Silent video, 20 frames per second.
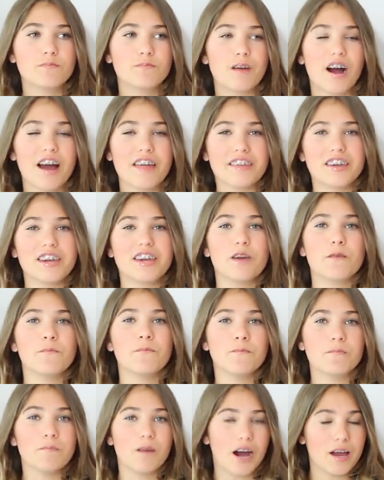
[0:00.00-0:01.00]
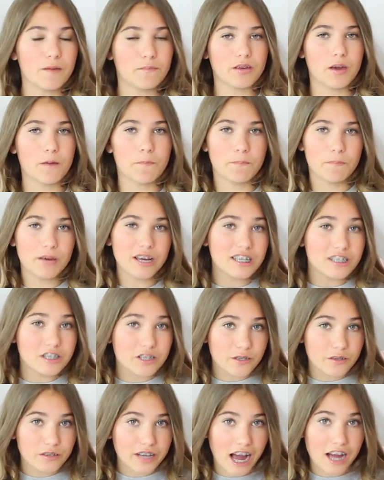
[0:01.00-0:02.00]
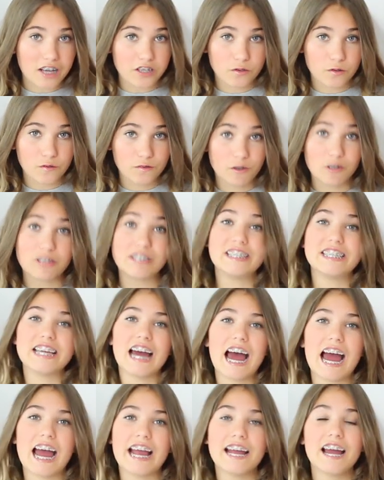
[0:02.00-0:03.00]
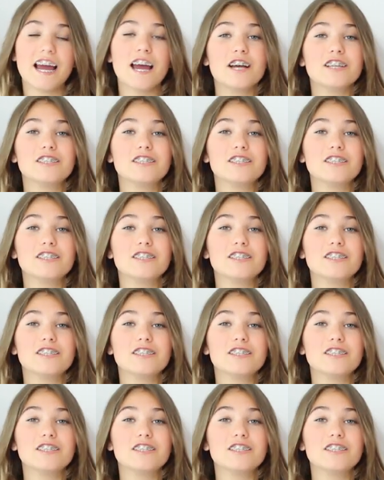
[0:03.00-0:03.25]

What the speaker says: But I think it might be a bit too casual for today.